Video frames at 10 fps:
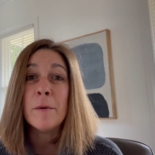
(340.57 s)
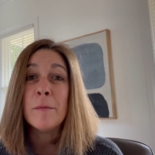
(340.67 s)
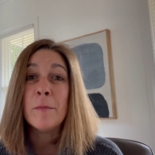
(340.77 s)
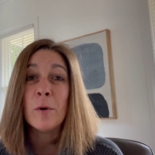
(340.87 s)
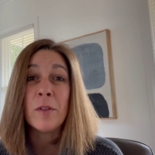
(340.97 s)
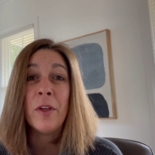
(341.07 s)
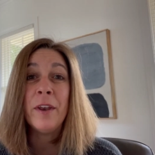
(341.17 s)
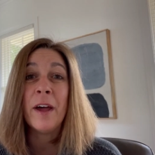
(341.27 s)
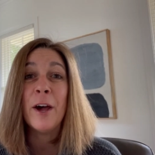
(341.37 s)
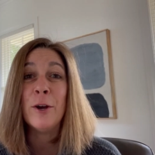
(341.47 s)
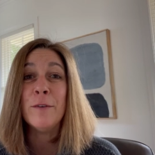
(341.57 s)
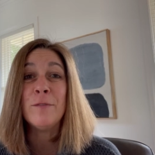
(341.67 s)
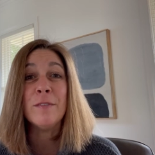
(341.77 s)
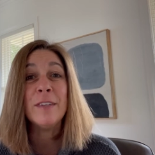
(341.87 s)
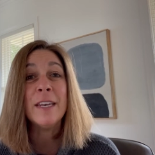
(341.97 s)
more than
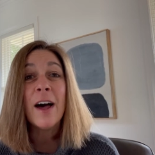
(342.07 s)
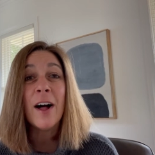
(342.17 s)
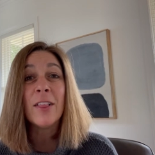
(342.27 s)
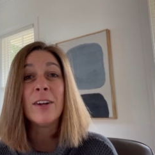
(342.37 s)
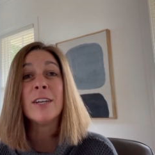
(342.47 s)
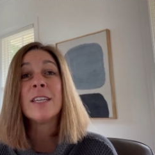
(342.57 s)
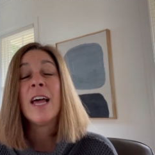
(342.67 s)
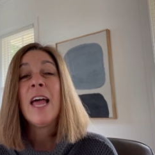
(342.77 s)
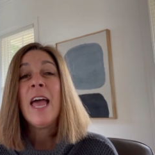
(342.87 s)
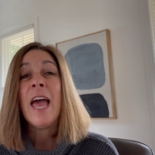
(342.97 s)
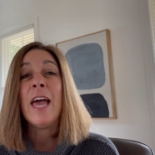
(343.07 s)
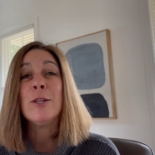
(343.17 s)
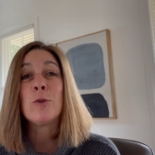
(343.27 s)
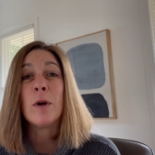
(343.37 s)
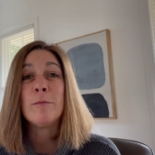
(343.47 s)
$150?
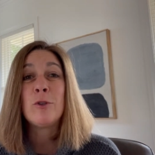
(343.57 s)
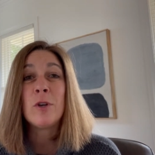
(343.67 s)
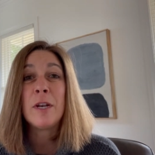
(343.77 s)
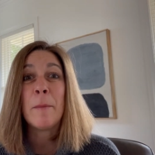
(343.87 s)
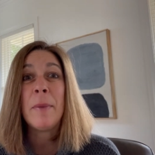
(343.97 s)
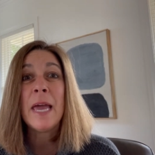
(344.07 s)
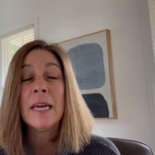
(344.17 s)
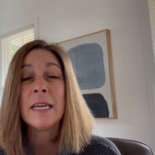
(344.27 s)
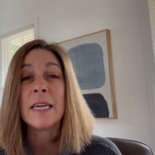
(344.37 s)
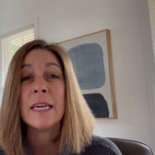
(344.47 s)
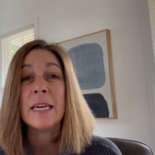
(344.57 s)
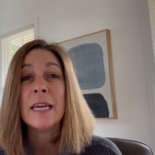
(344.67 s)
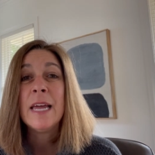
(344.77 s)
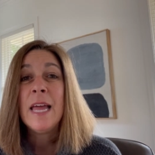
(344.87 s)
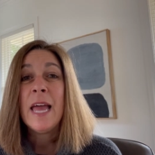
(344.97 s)
And so I'm straight up
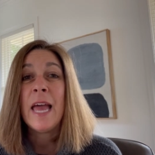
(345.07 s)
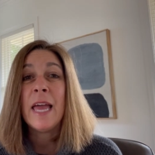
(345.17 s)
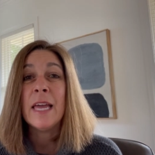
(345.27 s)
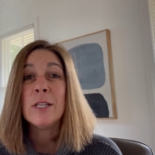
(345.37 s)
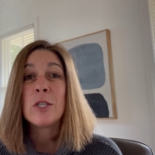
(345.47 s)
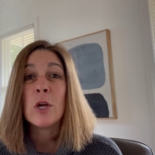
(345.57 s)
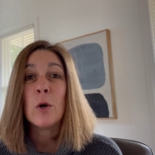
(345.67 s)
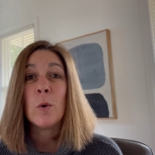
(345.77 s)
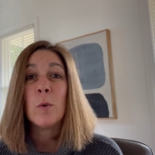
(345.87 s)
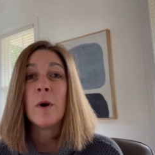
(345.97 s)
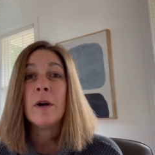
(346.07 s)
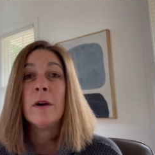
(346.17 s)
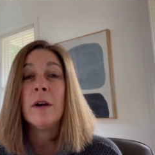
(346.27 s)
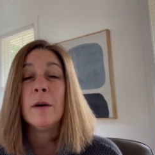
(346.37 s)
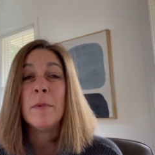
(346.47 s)
panicking. And so
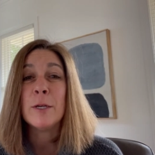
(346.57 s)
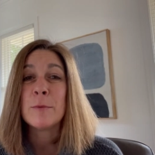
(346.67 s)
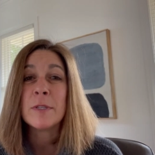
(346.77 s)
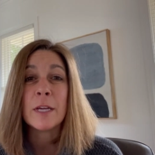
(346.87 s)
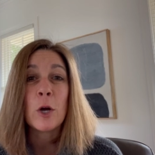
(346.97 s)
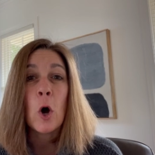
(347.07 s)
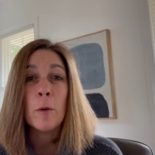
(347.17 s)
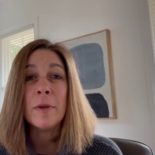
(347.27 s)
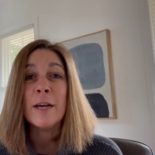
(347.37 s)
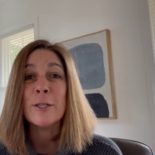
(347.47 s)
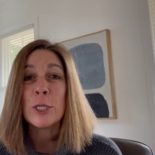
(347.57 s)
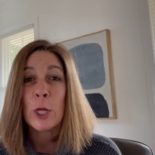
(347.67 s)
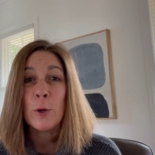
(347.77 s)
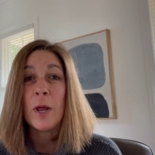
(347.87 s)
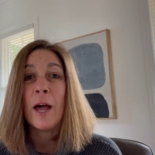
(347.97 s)
my husband's like, calm down,
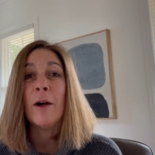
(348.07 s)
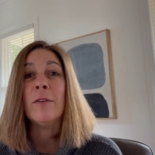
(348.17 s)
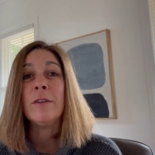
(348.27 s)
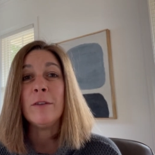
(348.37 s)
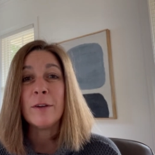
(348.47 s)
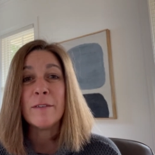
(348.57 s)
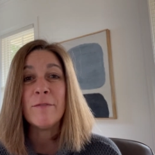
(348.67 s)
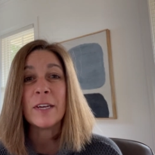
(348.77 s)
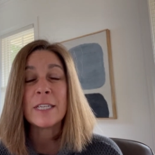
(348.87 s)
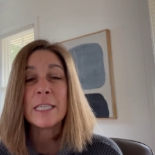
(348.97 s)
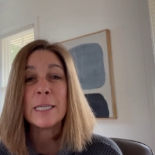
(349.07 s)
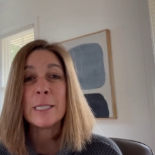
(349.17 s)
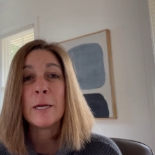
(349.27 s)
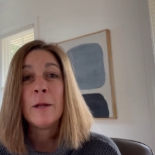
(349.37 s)
slow down. You can fix this.